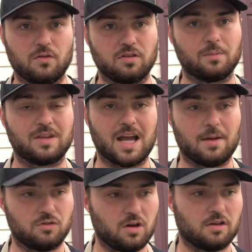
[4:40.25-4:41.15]

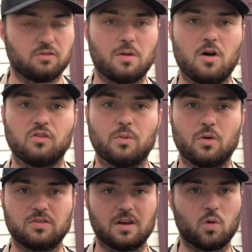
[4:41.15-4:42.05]
Sometimes you got small
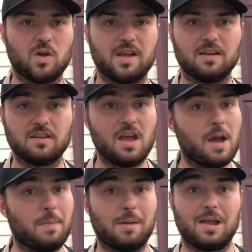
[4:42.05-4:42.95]
smokes like wings,
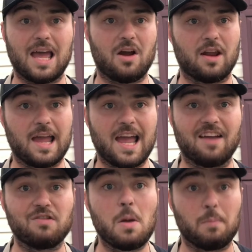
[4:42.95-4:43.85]
maybe an hour and a
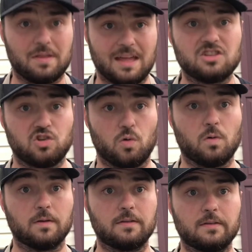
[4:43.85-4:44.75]
half, but that's
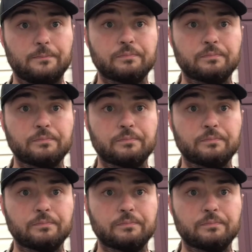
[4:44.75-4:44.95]
yours.